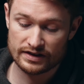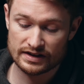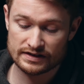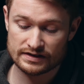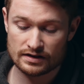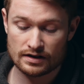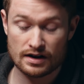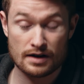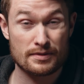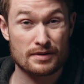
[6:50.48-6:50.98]

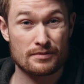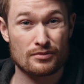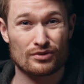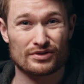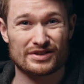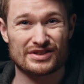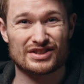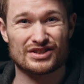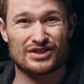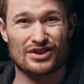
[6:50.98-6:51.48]
are a bit more
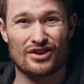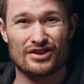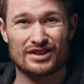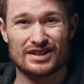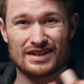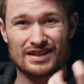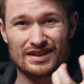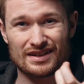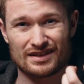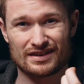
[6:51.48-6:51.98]

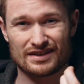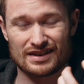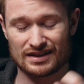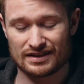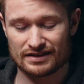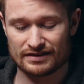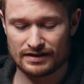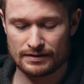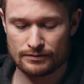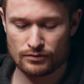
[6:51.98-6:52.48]
sturdy.
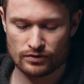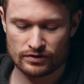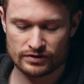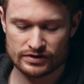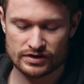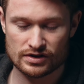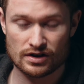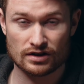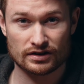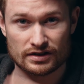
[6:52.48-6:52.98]
They're more
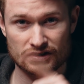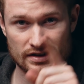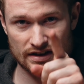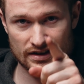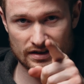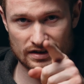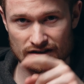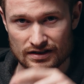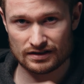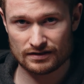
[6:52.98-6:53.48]
solid than
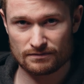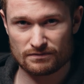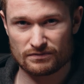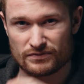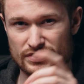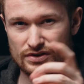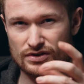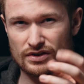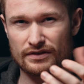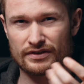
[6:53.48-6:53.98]
the
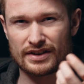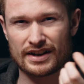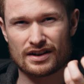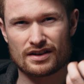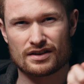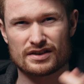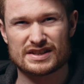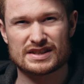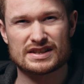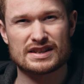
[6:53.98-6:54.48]
sort of like
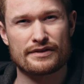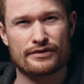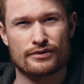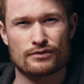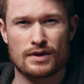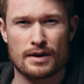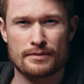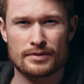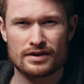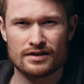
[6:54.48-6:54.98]
stiff
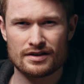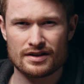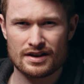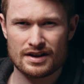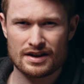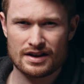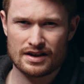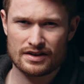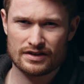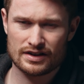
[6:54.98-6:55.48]
rubber
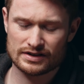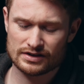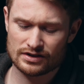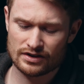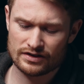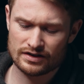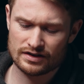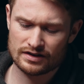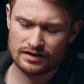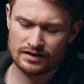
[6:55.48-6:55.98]
that's
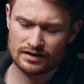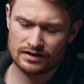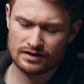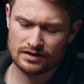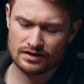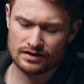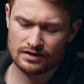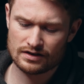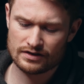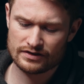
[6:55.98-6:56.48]
on the
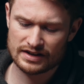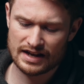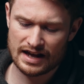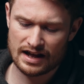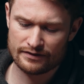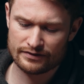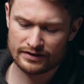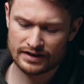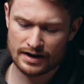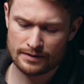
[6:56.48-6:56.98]

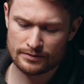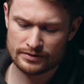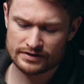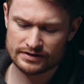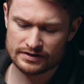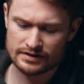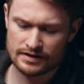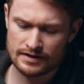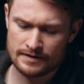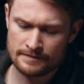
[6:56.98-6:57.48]
alpha
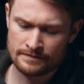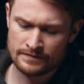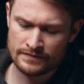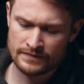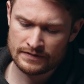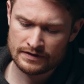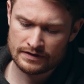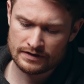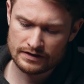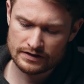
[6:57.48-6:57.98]
cameras.
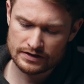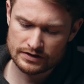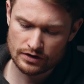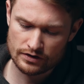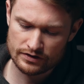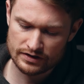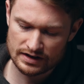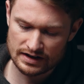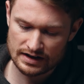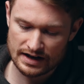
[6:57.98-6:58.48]
So
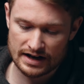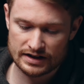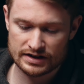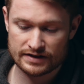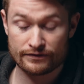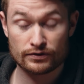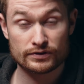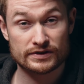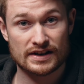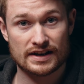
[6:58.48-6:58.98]
the
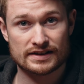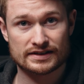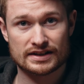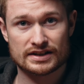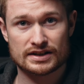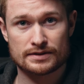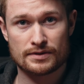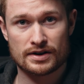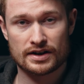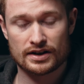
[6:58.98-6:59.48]
full-size
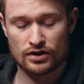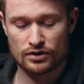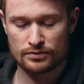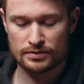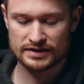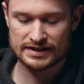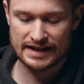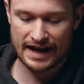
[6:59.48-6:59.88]
HDMI opens